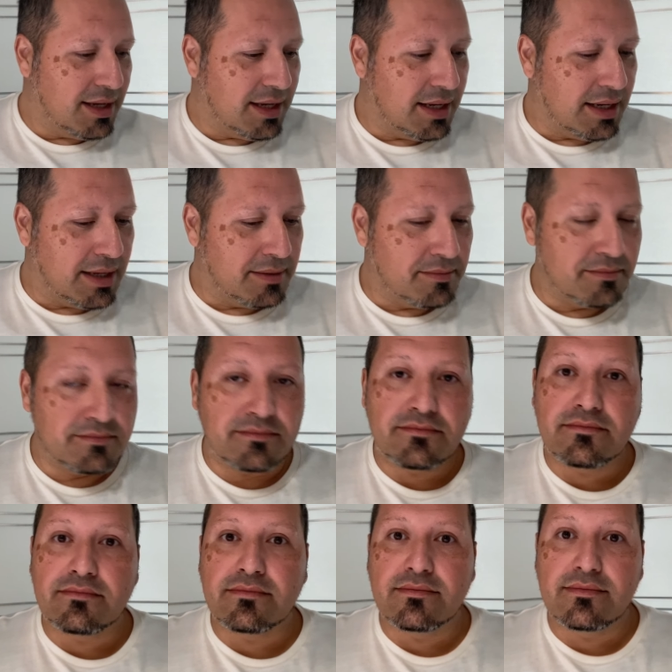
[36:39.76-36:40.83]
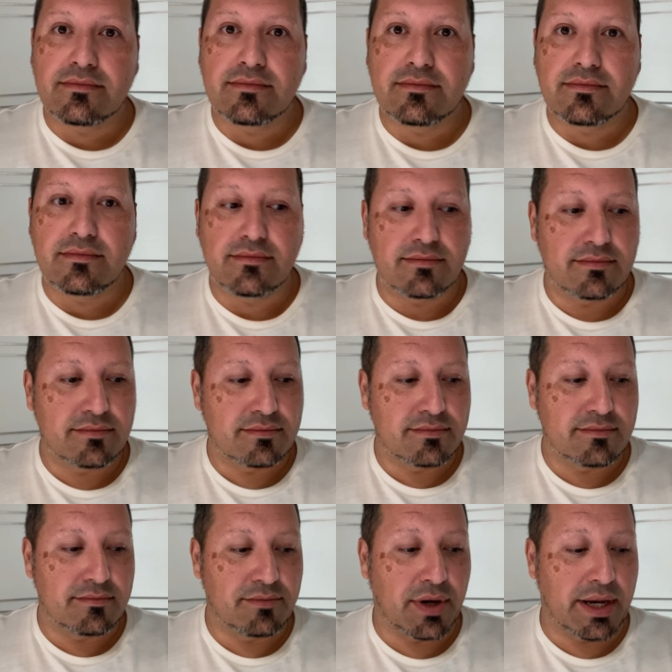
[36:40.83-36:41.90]
Um,
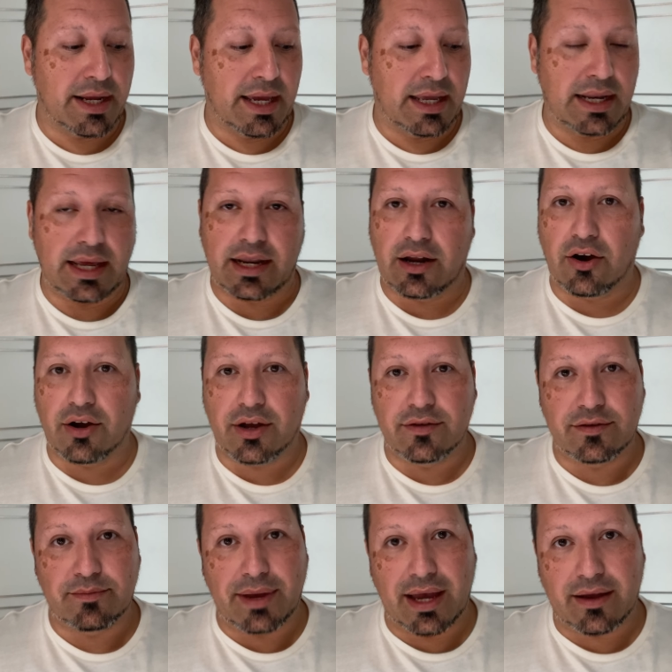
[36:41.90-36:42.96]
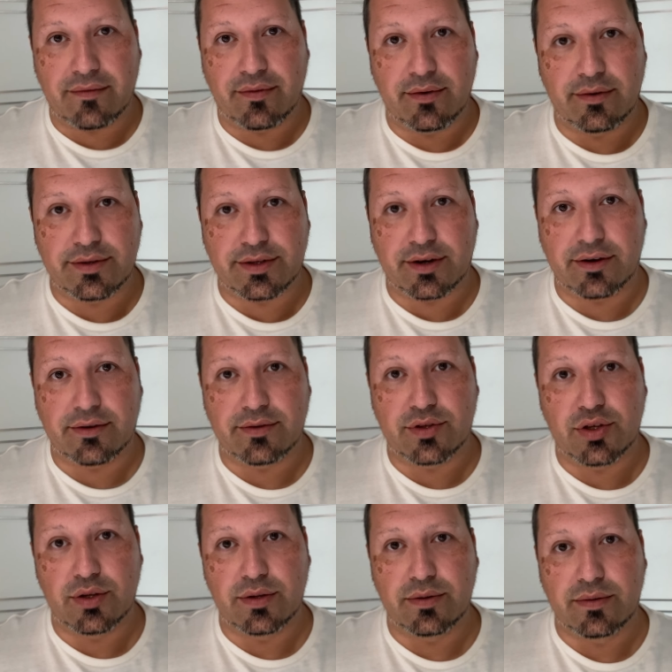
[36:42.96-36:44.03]
but again, it all comes back full circle
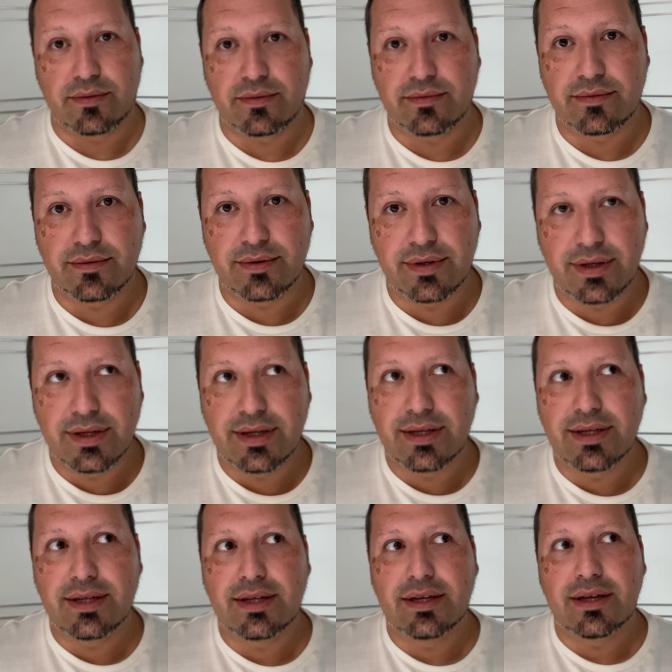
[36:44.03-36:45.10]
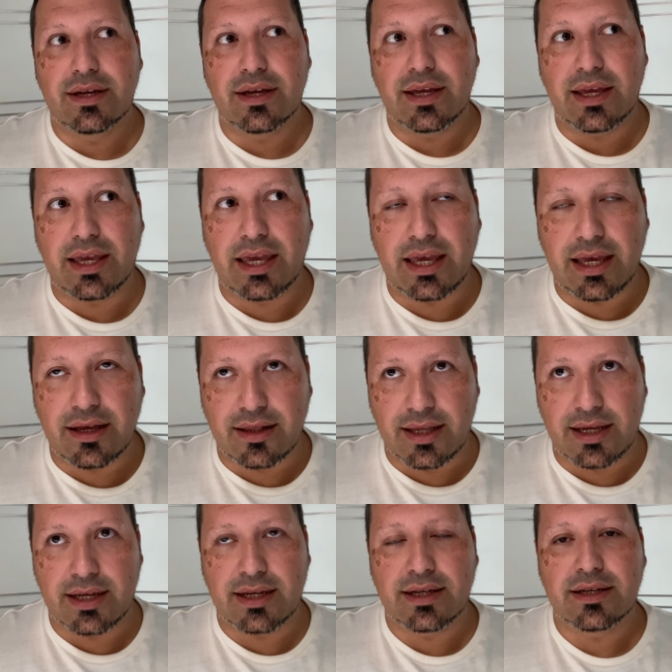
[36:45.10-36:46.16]
to
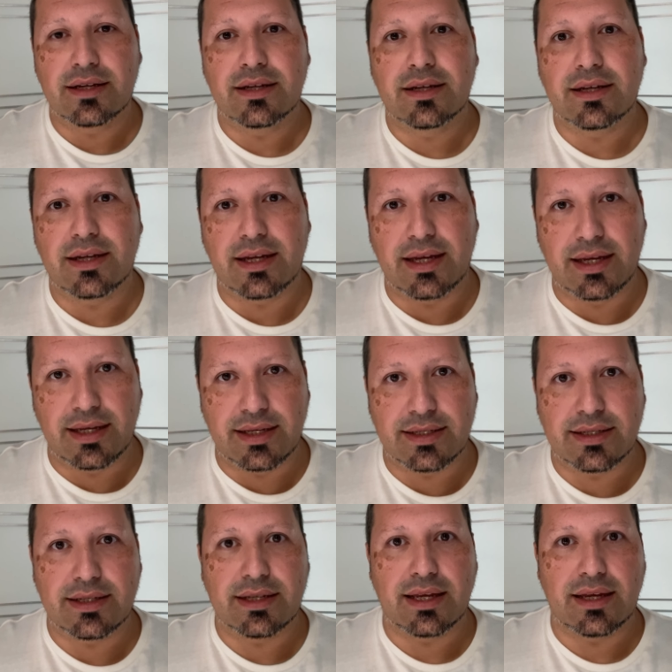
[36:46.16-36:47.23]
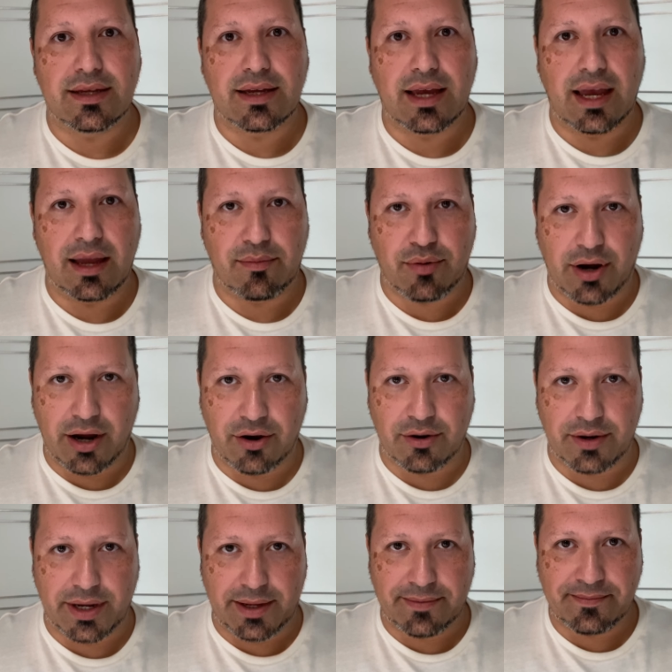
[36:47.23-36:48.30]
healing is a
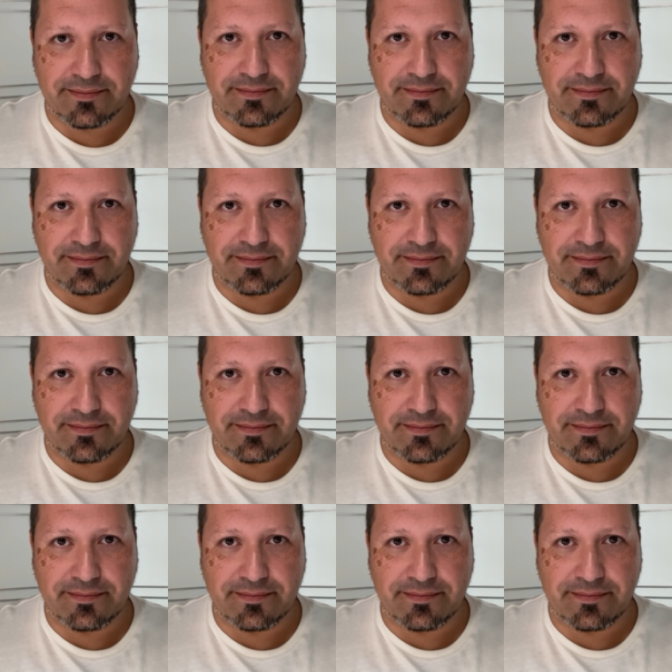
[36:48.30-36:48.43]
priority.